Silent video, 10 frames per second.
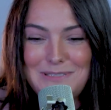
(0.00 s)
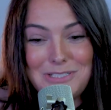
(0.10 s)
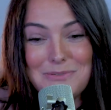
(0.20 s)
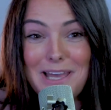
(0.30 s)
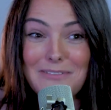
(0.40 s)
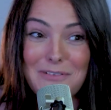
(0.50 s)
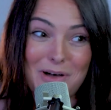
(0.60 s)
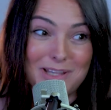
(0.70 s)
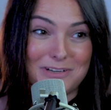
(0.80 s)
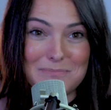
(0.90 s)
we do have
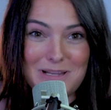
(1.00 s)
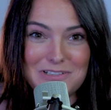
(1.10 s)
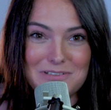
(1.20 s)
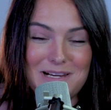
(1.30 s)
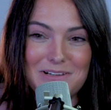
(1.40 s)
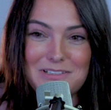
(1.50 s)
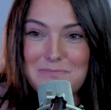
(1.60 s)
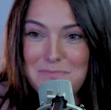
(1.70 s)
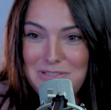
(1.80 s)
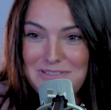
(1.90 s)
all of our medical records
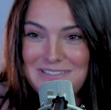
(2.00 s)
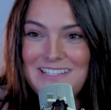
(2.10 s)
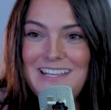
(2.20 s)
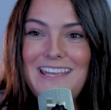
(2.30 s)
and bills,